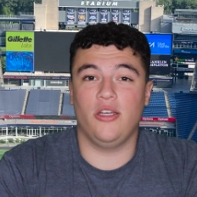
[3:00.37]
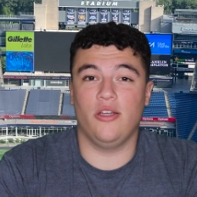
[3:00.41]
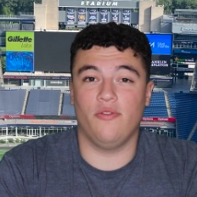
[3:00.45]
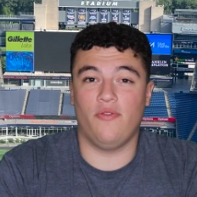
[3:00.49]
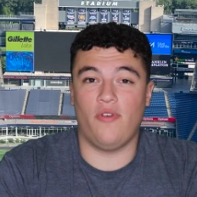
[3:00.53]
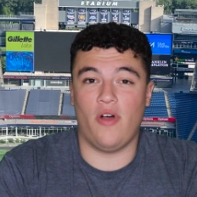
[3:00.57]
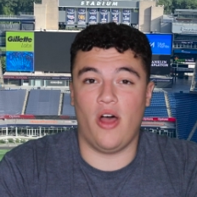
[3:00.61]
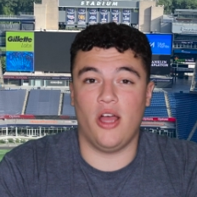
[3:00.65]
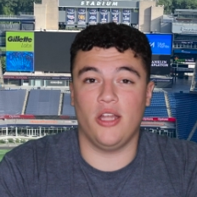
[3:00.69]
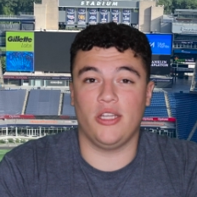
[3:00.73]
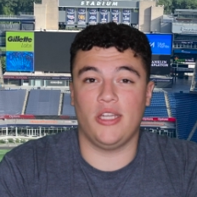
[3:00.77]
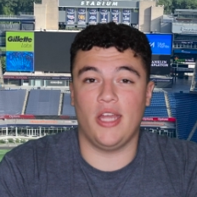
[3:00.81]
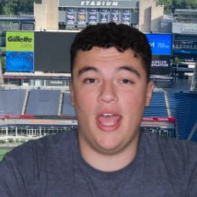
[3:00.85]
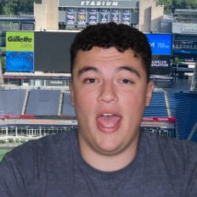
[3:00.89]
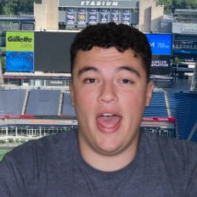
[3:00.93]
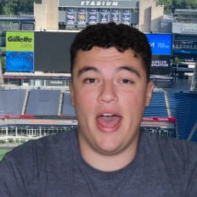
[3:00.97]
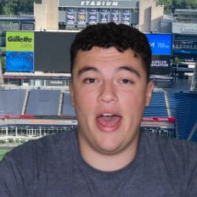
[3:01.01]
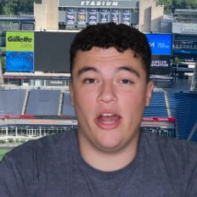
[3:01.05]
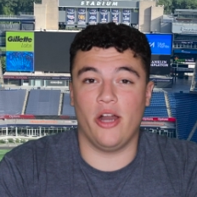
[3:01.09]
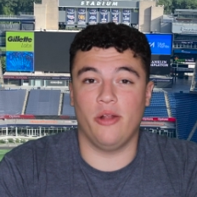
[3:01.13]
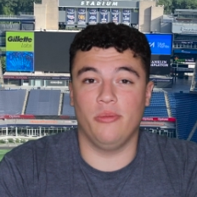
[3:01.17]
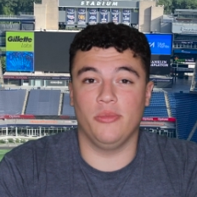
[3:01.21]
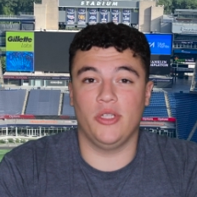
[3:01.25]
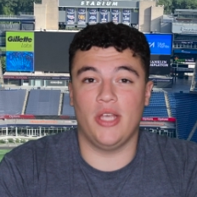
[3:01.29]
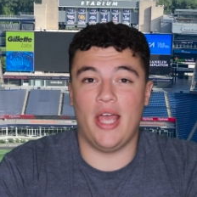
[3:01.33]
Davante
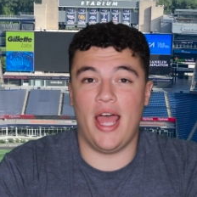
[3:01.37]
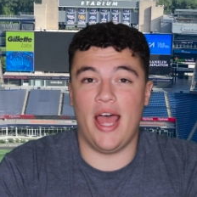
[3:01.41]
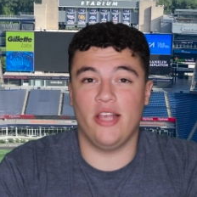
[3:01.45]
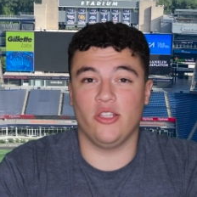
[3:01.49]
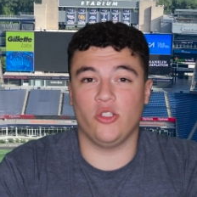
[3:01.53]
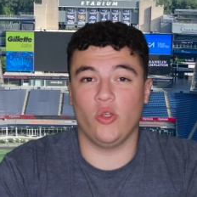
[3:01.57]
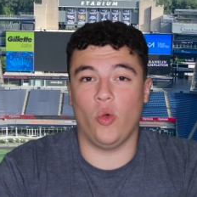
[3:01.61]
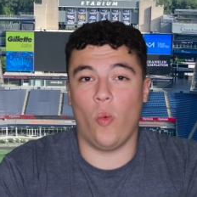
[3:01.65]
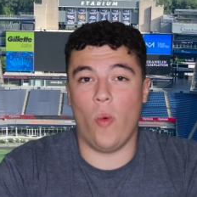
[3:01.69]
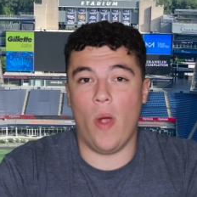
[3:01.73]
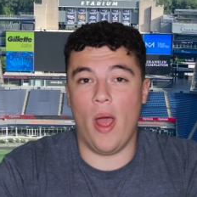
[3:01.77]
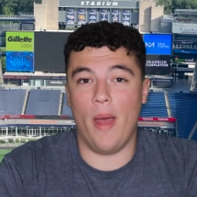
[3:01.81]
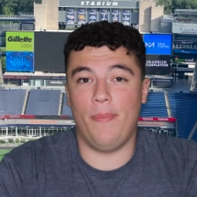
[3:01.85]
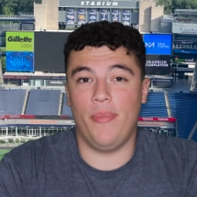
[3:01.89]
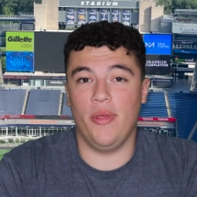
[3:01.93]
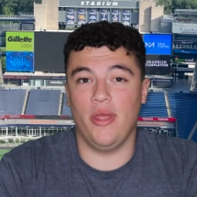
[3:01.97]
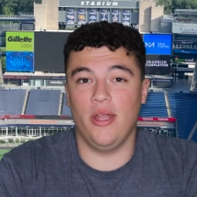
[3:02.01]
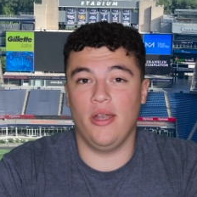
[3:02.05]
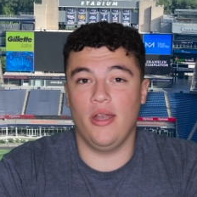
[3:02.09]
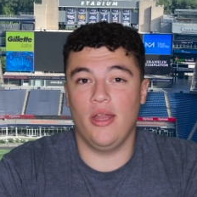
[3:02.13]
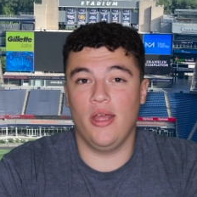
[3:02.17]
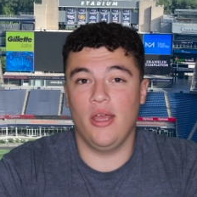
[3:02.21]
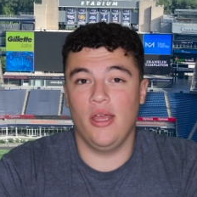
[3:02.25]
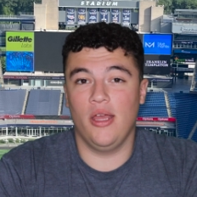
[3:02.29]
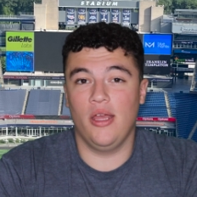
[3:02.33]
Adams as a
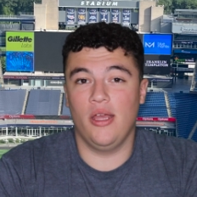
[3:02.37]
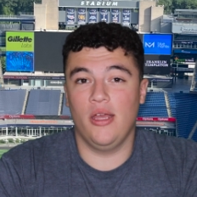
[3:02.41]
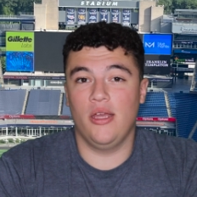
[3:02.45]
weapon?